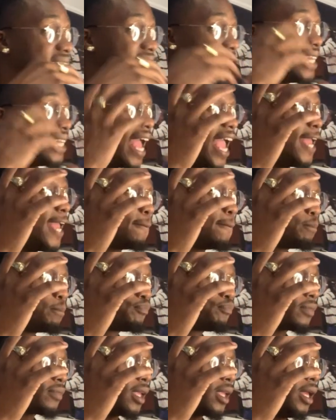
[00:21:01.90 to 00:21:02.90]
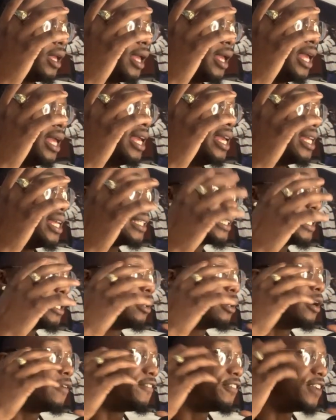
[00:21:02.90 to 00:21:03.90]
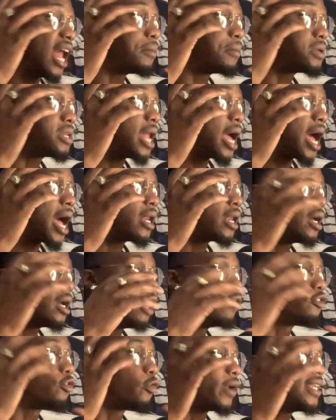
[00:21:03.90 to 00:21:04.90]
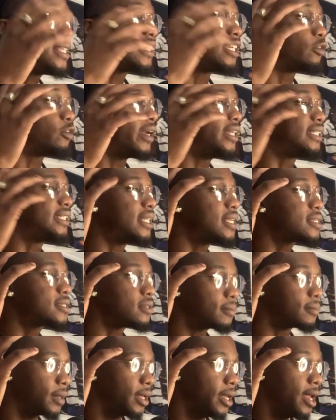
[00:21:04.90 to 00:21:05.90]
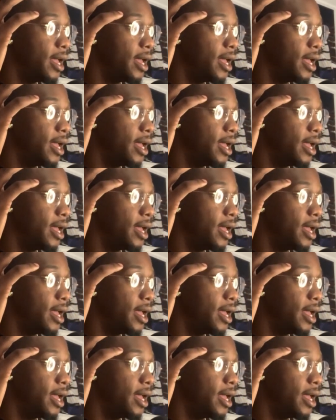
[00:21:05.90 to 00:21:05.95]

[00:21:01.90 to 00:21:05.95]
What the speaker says: today is the phenomenon of race and racism.